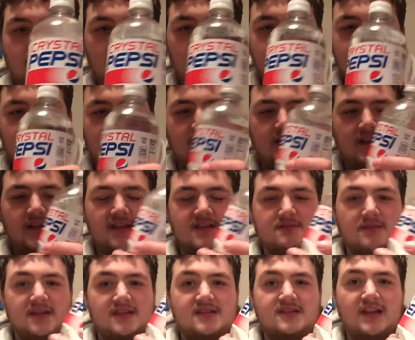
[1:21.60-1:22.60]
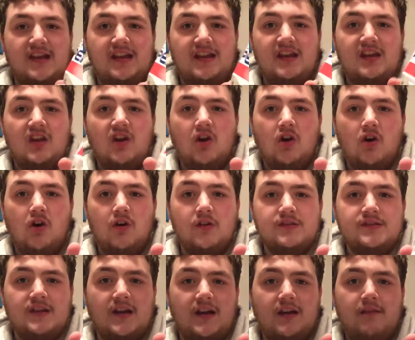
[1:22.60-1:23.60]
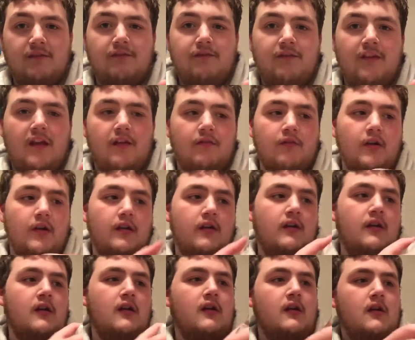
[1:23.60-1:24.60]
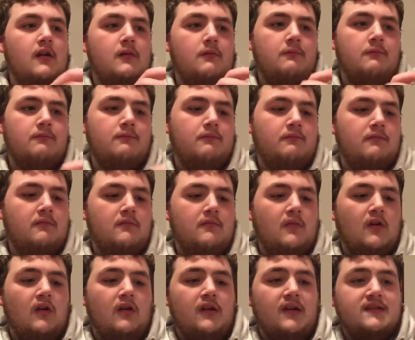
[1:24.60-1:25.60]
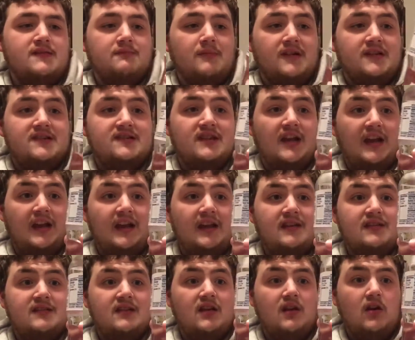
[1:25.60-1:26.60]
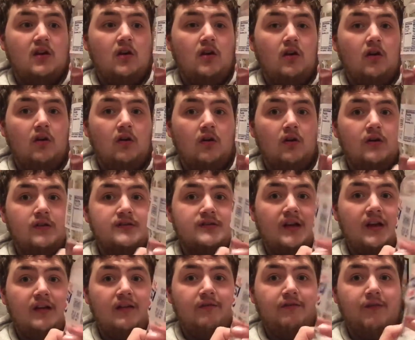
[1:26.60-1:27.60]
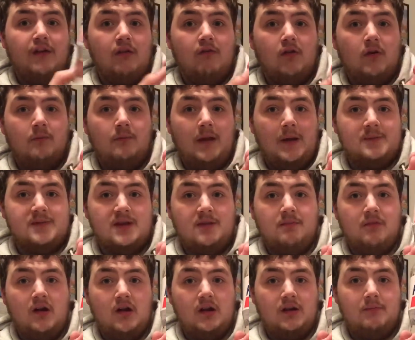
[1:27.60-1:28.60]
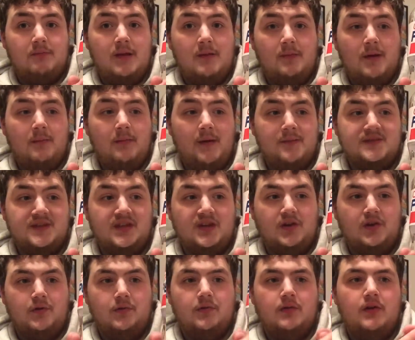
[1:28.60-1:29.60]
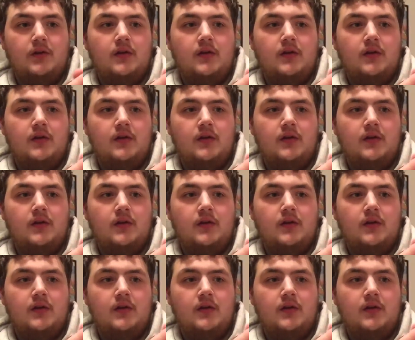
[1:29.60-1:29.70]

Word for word: Pepsi is my second all-time favorite. It's my second all-time favorite Pepsi product made by PepsiCo,